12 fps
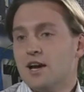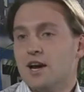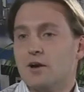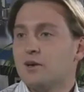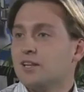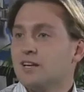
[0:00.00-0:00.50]
And
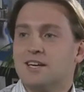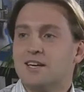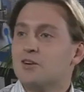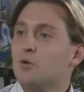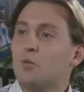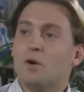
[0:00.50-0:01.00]
I realized I
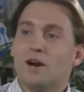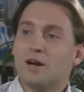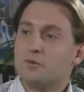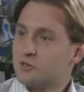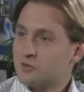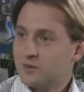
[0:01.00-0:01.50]
didn't know what I
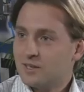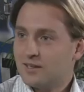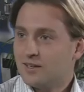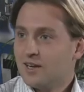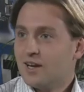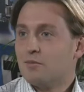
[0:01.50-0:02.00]
was doing.
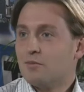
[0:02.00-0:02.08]
Mm -hmm.